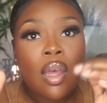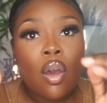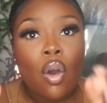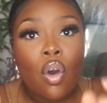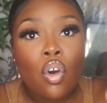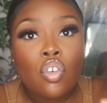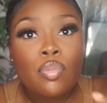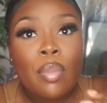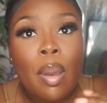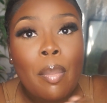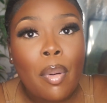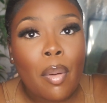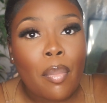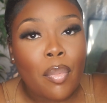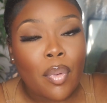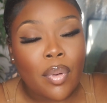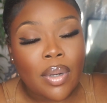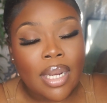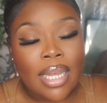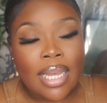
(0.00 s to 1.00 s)
hold my
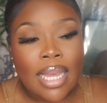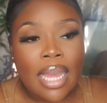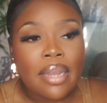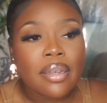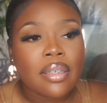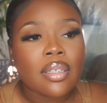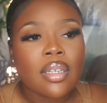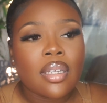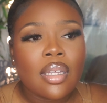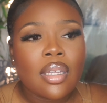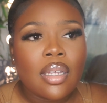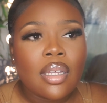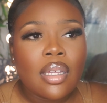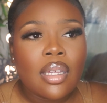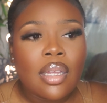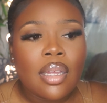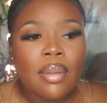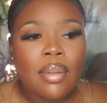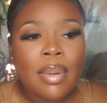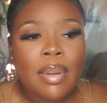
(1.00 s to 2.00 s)
popcorn again.
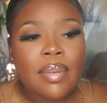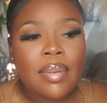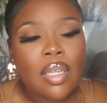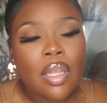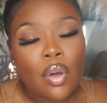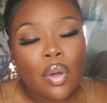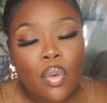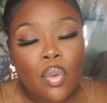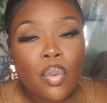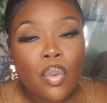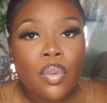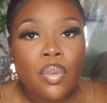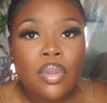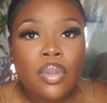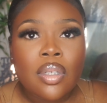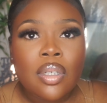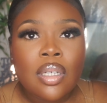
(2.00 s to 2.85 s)
I was like, cool.